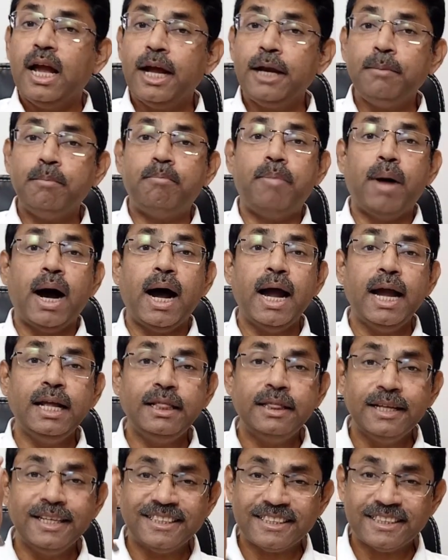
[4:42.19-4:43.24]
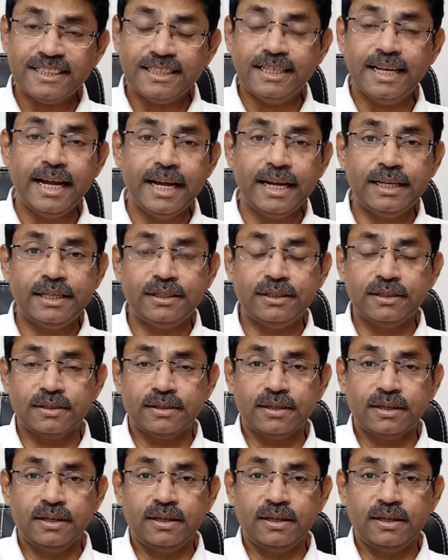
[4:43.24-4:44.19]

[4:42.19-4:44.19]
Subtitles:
And by this date,